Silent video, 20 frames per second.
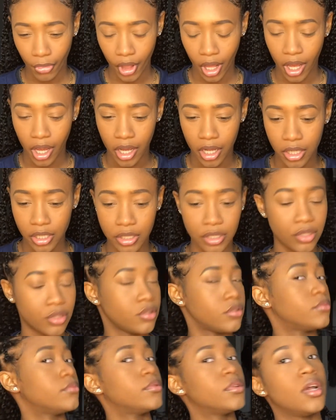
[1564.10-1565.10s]
I don't
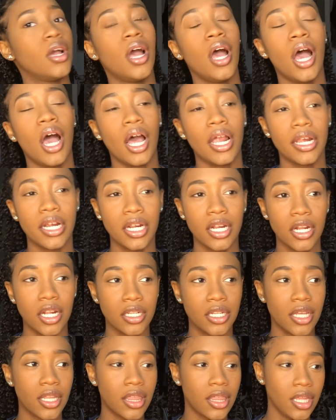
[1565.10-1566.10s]
know. There are a lot
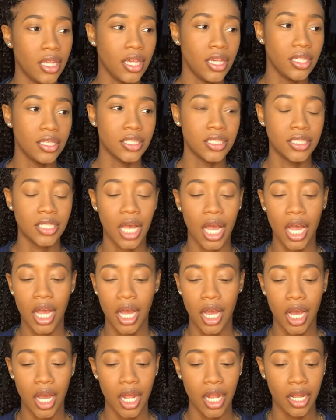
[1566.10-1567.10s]
of things,
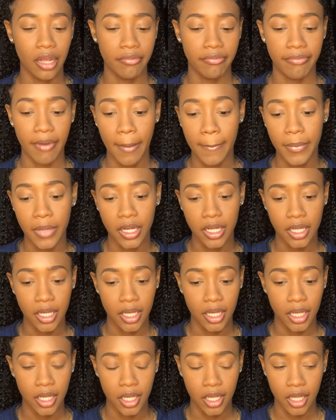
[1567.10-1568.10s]
like
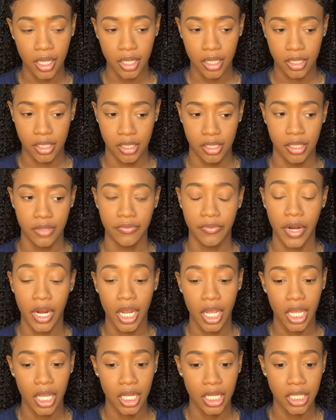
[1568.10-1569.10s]
family,
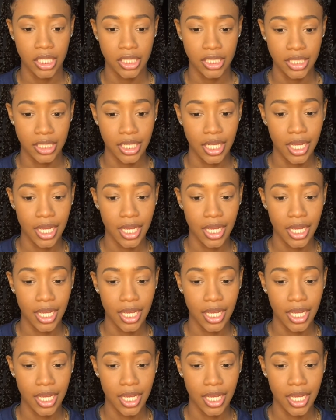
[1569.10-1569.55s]
friends,